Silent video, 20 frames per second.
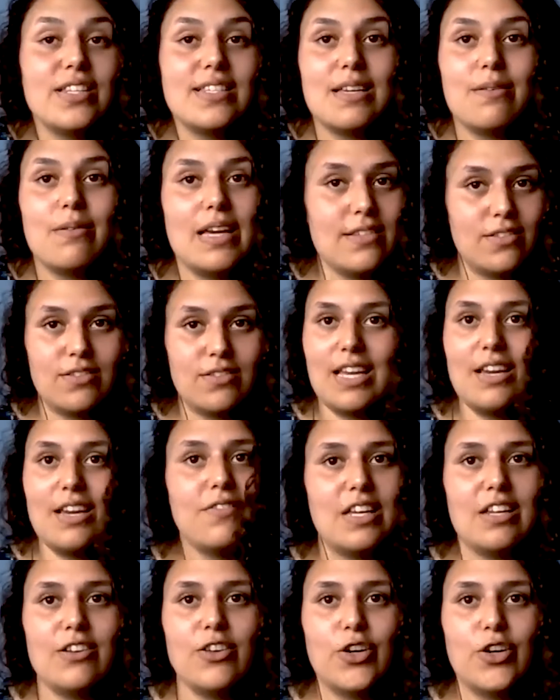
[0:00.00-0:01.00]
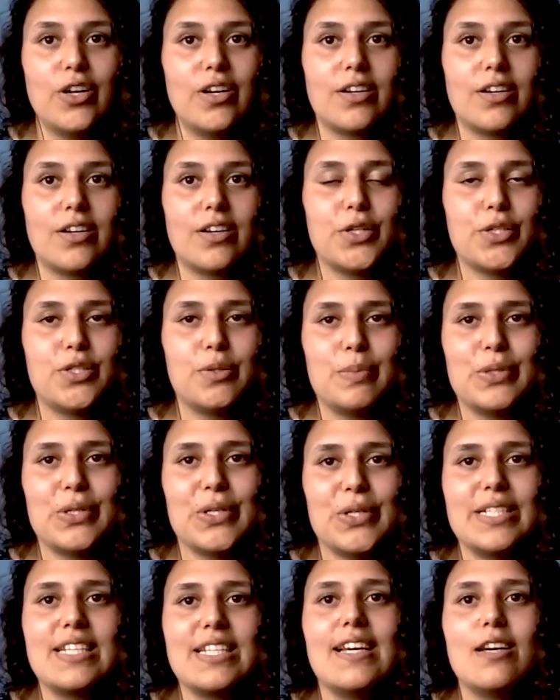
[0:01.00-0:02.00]
the same. It's definitely not across the
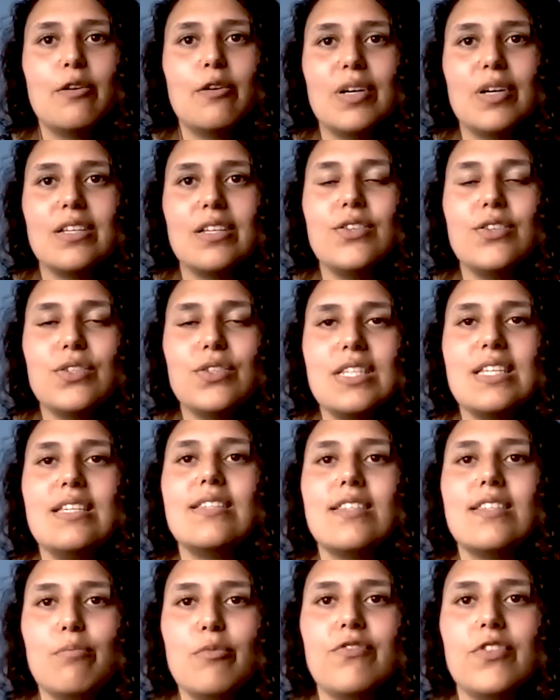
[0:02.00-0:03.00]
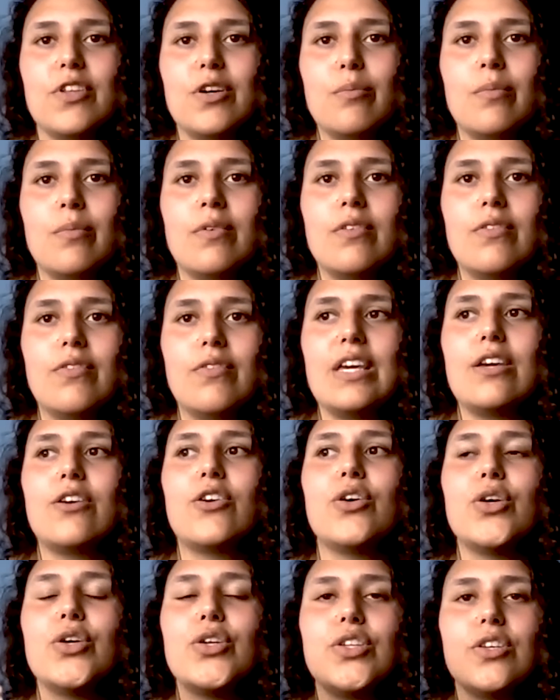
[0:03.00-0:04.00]
board, but you see some of them, they
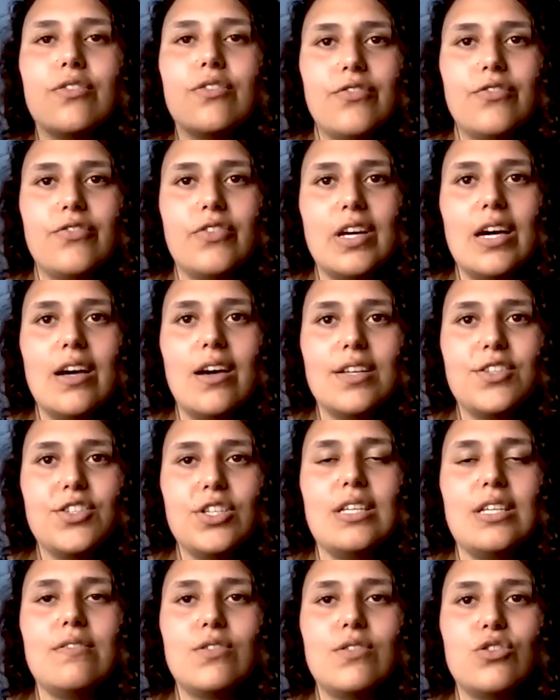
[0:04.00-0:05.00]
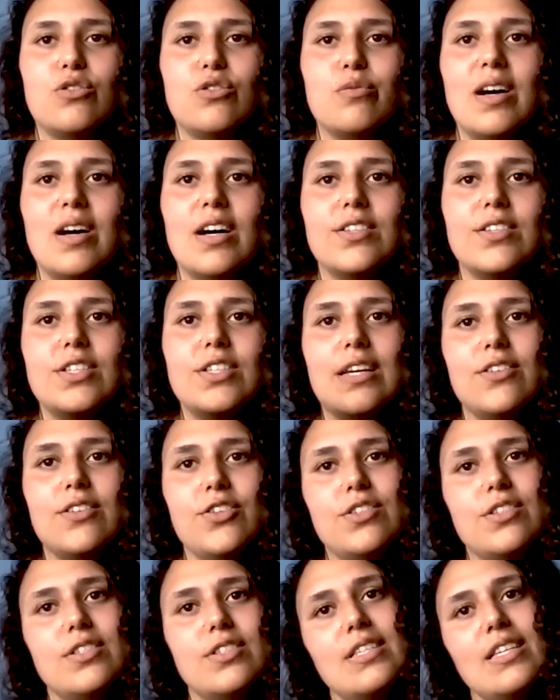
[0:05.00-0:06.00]
could have achieved so much, and
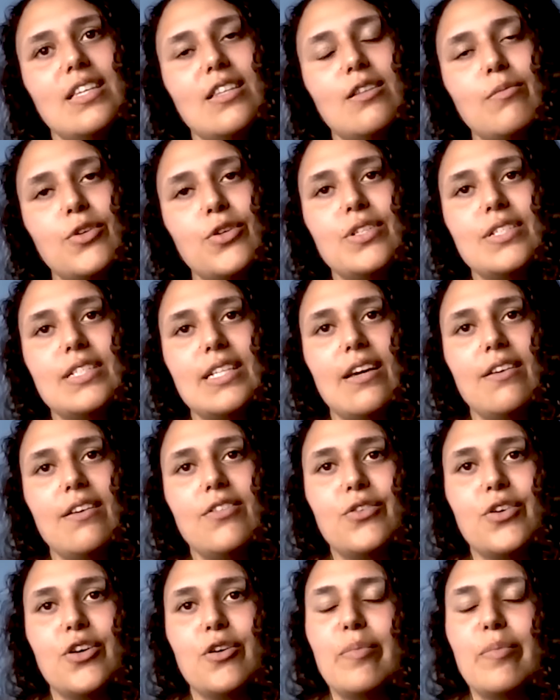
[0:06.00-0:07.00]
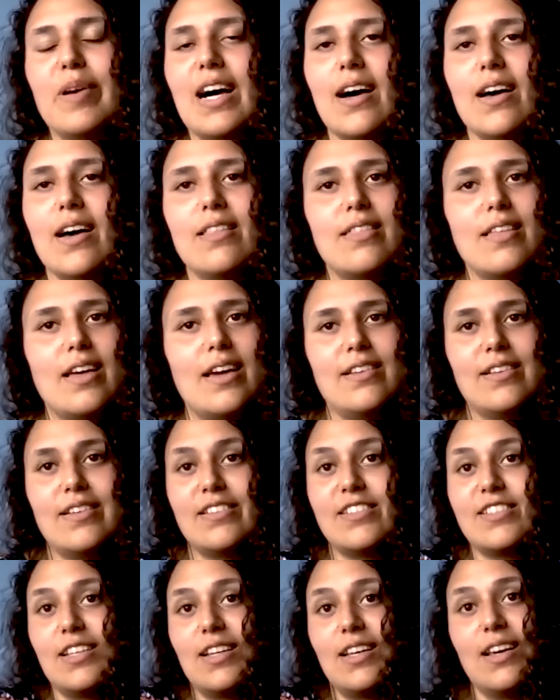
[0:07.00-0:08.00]
you just see them going down the wrong path,
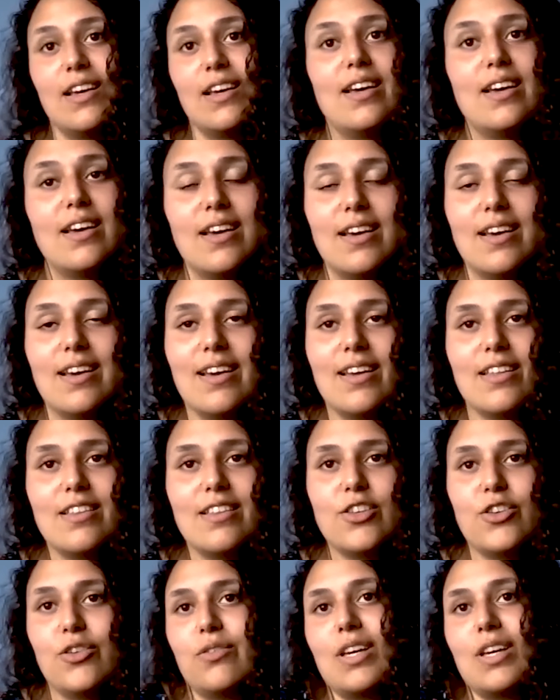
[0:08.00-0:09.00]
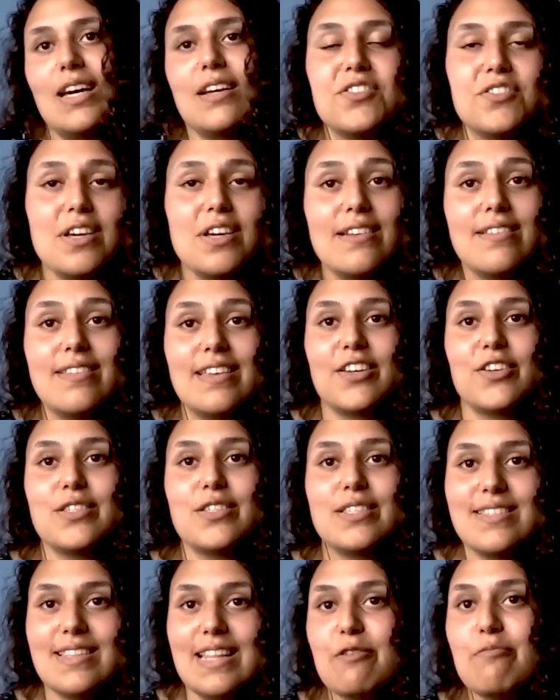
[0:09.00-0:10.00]
and you can't do anything because
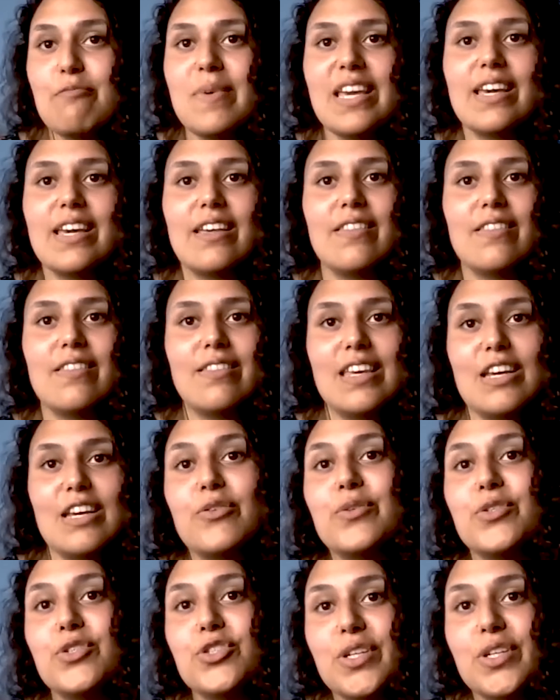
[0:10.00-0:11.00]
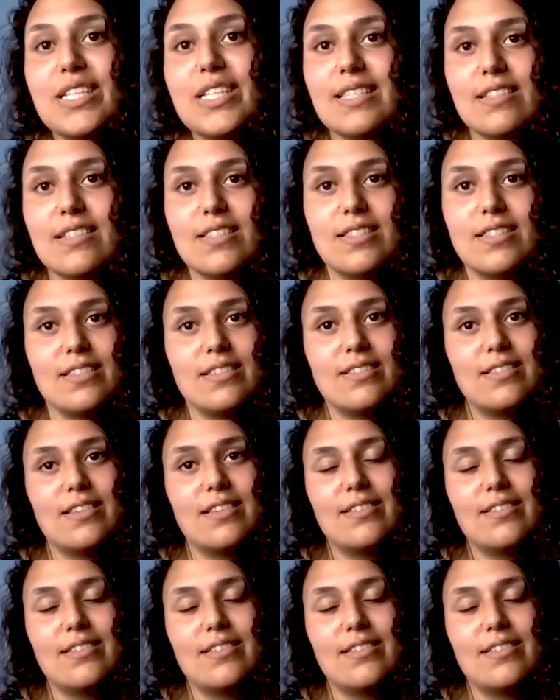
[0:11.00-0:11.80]
it's them making their own choices.